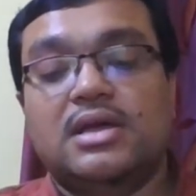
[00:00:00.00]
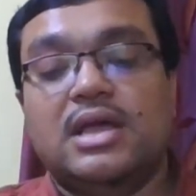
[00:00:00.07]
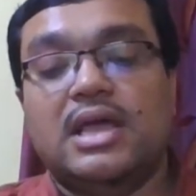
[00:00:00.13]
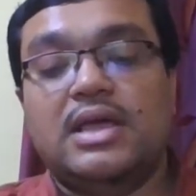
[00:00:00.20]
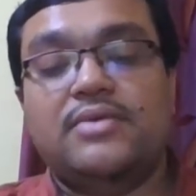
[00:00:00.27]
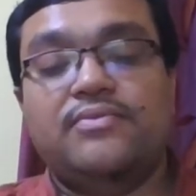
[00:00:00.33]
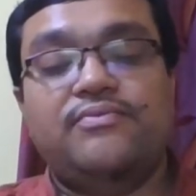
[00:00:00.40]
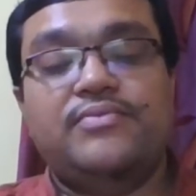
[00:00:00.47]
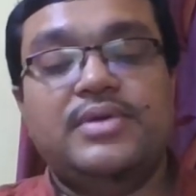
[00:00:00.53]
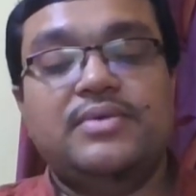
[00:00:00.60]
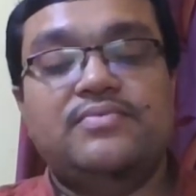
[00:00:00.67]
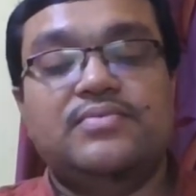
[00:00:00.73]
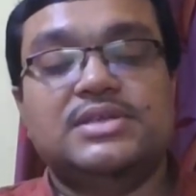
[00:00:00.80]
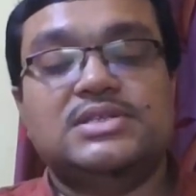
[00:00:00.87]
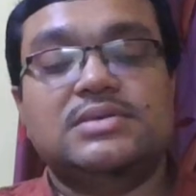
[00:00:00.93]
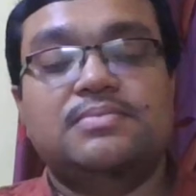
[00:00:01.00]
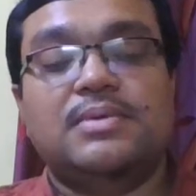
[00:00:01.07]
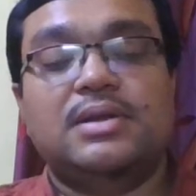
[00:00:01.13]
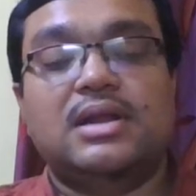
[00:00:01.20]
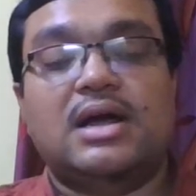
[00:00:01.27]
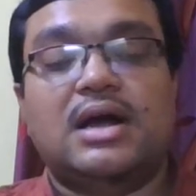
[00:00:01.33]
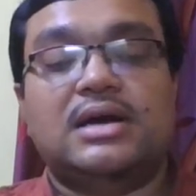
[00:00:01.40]
Every
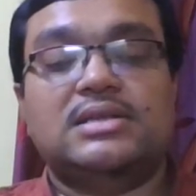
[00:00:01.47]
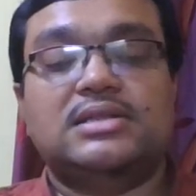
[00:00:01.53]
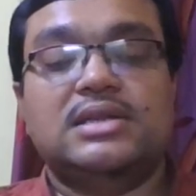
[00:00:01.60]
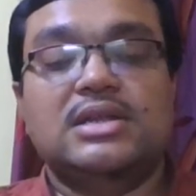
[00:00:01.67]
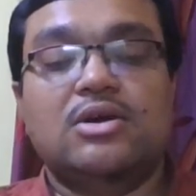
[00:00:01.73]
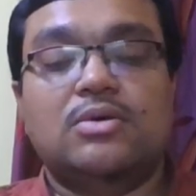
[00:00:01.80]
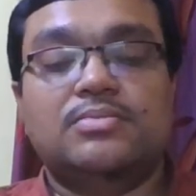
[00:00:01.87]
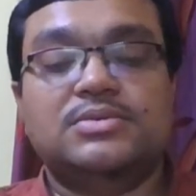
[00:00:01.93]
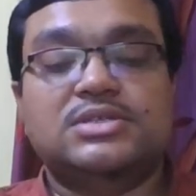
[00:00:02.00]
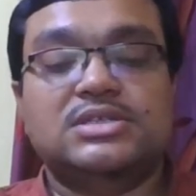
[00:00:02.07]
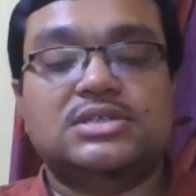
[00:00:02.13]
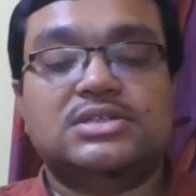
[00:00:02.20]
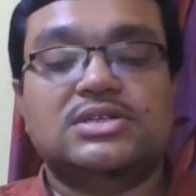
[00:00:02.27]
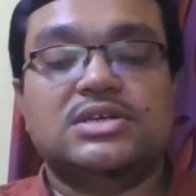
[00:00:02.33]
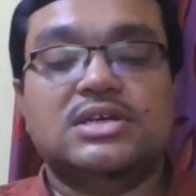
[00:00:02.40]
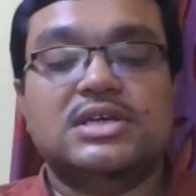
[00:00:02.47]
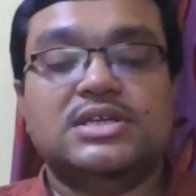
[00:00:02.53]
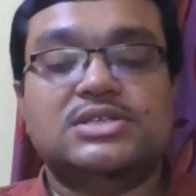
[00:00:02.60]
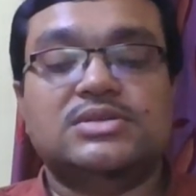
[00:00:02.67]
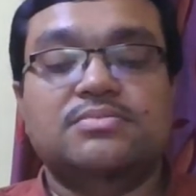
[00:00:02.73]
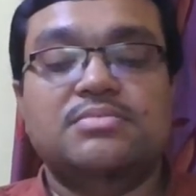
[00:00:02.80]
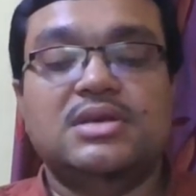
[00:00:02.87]
visible earthly object
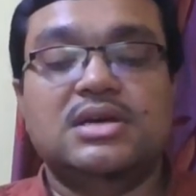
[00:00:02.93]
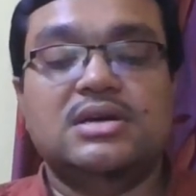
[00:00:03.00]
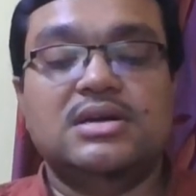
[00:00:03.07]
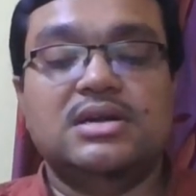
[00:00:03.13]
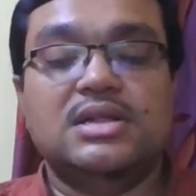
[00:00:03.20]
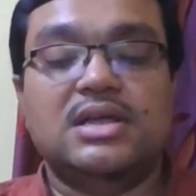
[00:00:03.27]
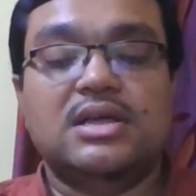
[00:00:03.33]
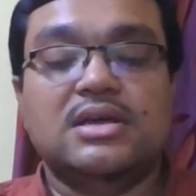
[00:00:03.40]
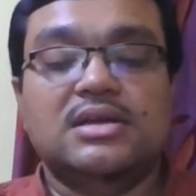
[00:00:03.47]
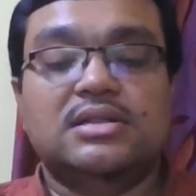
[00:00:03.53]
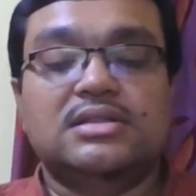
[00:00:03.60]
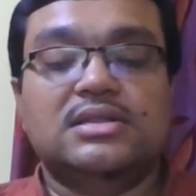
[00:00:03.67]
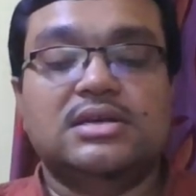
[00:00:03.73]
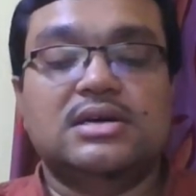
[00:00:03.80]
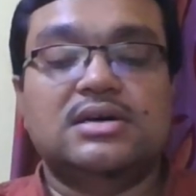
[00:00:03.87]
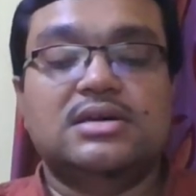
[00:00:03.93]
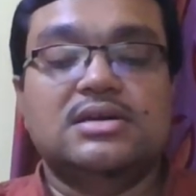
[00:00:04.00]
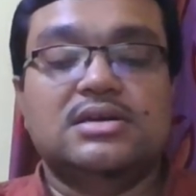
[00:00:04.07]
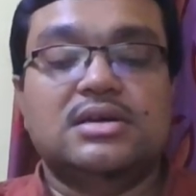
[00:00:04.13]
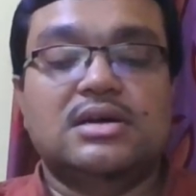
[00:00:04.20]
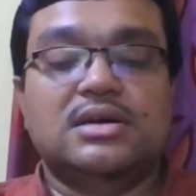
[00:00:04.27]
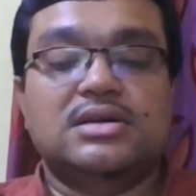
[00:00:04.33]
is merely the
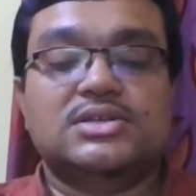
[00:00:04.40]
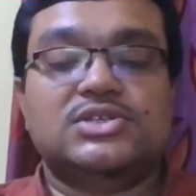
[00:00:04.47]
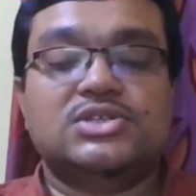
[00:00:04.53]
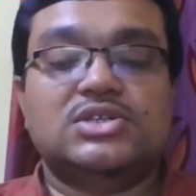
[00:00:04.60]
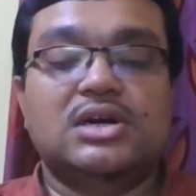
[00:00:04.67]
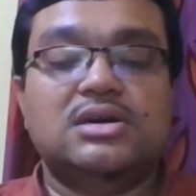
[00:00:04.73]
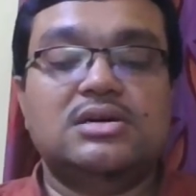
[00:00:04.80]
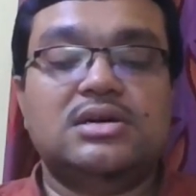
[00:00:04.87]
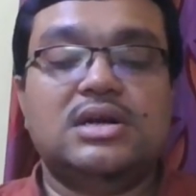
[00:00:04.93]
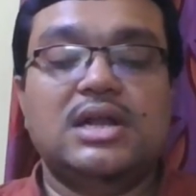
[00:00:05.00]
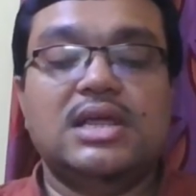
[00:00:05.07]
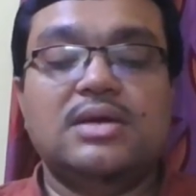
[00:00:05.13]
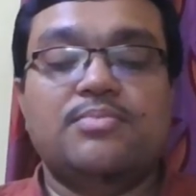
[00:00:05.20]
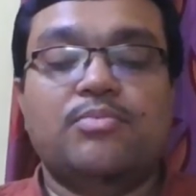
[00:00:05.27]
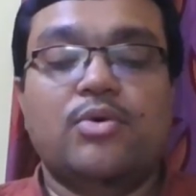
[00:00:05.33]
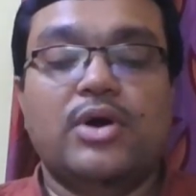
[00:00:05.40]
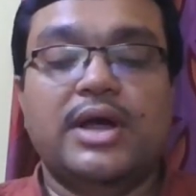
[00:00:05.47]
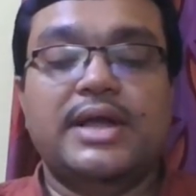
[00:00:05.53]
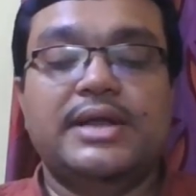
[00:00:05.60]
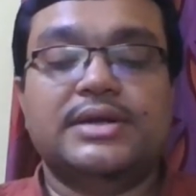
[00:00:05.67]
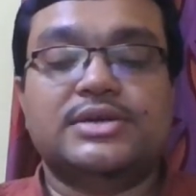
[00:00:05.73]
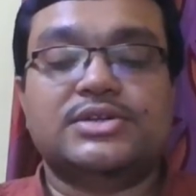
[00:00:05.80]
startling
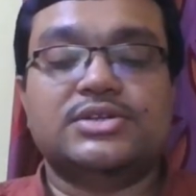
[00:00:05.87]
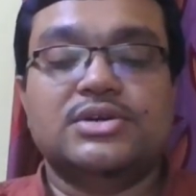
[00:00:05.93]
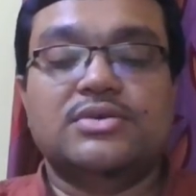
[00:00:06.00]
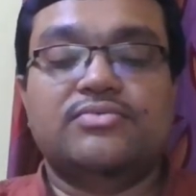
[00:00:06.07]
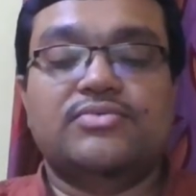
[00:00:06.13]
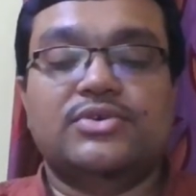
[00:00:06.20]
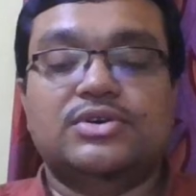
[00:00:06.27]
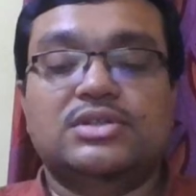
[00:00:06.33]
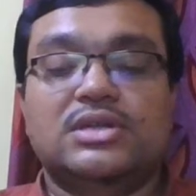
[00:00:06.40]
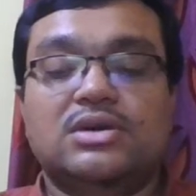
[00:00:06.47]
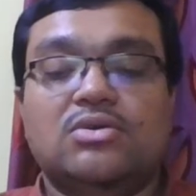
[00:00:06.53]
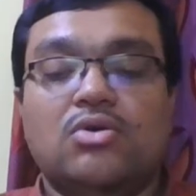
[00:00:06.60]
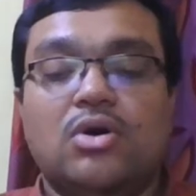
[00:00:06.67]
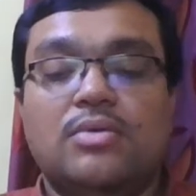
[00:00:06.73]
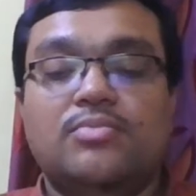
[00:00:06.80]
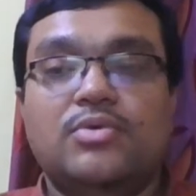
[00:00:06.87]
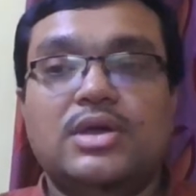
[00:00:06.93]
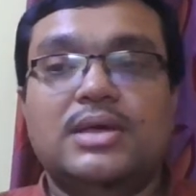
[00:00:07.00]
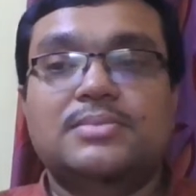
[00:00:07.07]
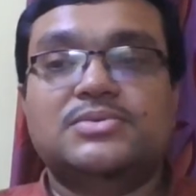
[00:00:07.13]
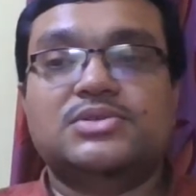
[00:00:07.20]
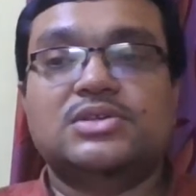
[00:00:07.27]
point for the
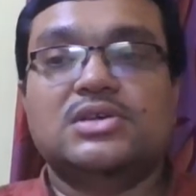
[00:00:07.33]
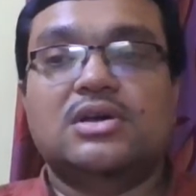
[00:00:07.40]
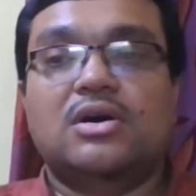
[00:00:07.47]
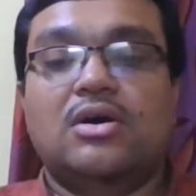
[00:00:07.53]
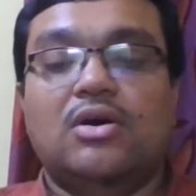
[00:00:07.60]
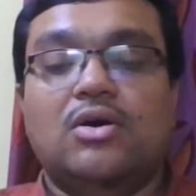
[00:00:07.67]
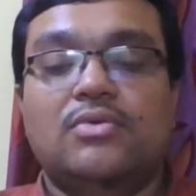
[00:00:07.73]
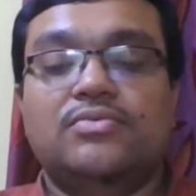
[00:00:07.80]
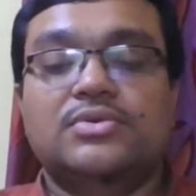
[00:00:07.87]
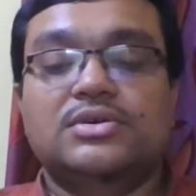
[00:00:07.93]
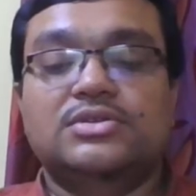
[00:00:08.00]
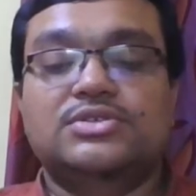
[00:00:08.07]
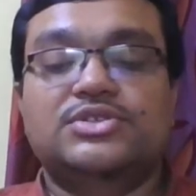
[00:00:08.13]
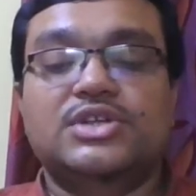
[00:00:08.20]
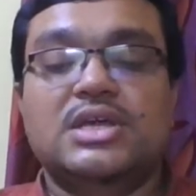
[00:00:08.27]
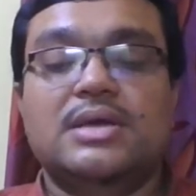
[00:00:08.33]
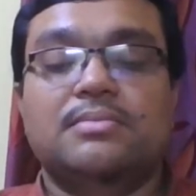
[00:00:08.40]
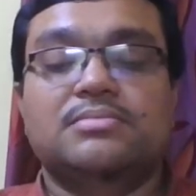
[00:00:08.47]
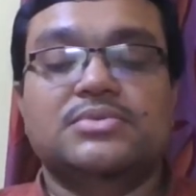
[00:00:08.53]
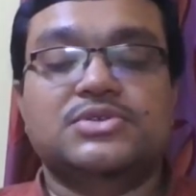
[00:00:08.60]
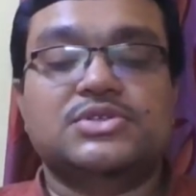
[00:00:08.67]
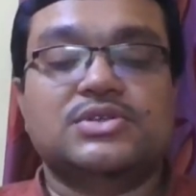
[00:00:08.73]
cobwebs of
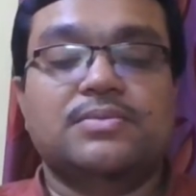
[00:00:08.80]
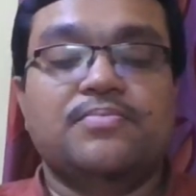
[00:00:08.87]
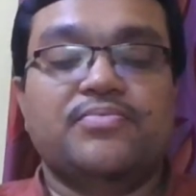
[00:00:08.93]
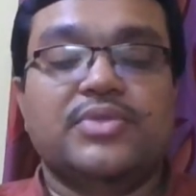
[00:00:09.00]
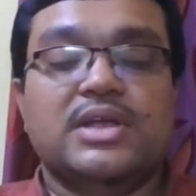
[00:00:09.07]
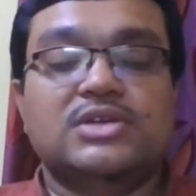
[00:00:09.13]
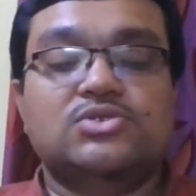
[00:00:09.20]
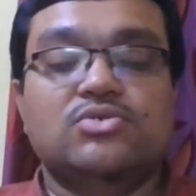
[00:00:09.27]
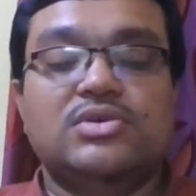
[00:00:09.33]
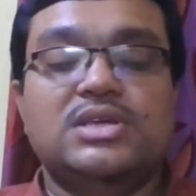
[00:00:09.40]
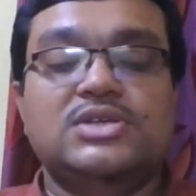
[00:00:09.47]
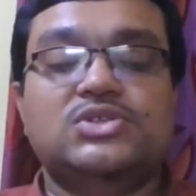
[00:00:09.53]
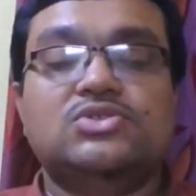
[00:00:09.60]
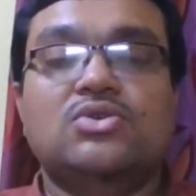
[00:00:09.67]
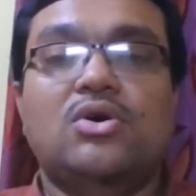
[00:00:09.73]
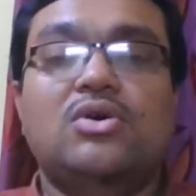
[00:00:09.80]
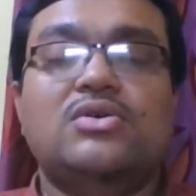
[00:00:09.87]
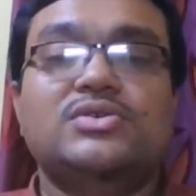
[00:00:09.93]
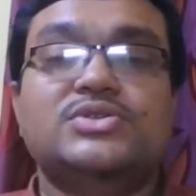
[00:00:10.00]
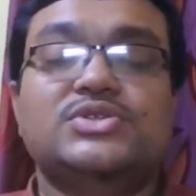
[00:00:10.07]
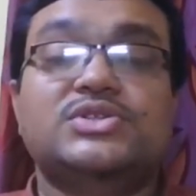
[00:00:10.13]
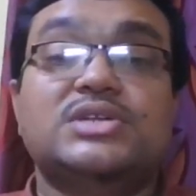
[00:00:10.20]
dreams. So his
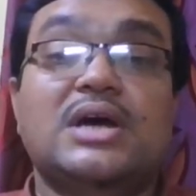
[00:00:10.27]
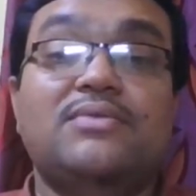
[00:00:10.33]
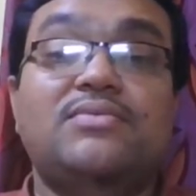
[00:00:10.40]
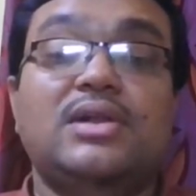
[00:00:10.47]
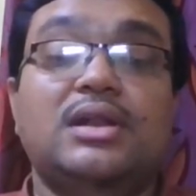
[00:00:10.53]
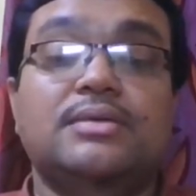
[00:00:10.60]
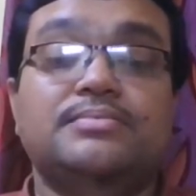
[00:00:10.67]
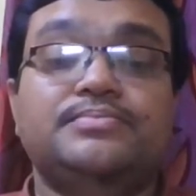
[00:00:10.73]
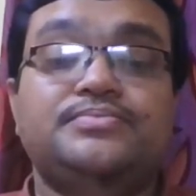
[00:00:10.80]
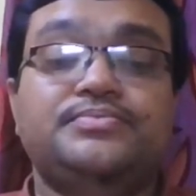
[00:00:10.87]
thoughts travel